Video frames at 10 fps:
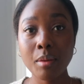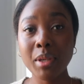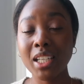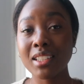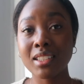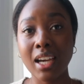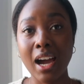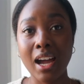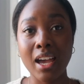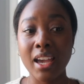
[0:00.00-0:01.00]
Because
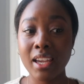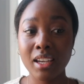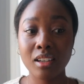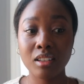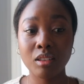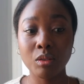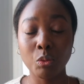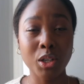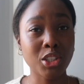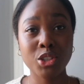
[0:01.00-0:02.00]
I
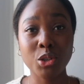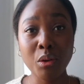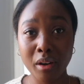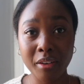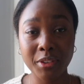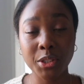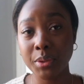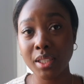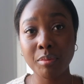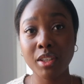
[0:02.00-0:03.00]
wasn't sure if this
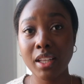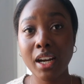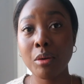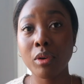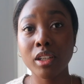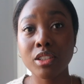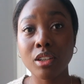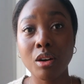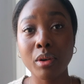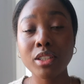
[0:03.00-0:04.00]
was something that I wanted to
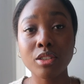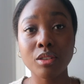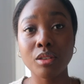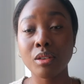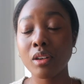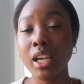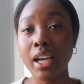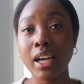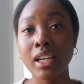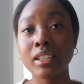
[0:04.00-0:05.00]
go into,
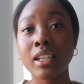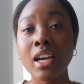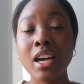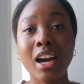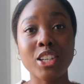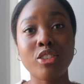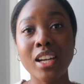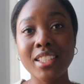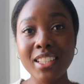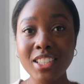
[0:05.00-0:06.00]
and I
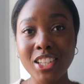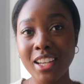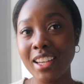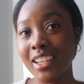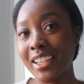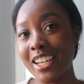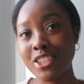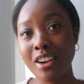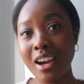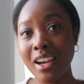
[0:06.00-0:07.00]
tried teaching and I
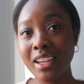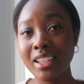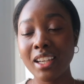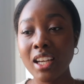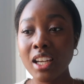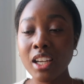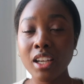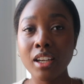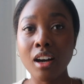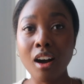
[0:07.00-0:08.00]
tried
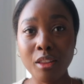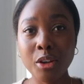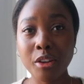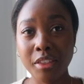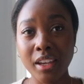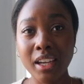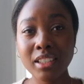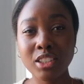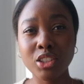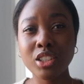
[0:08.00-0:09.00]
other
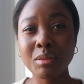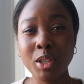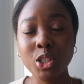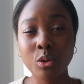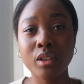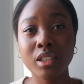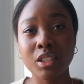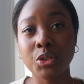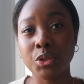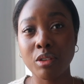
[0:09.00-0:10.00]
things to just make sure that
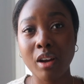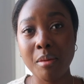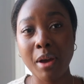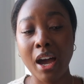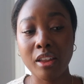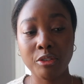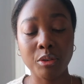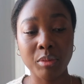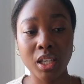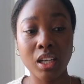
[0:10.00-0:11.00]
this is the right path for
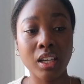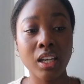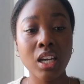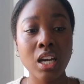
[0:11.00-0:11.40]
me.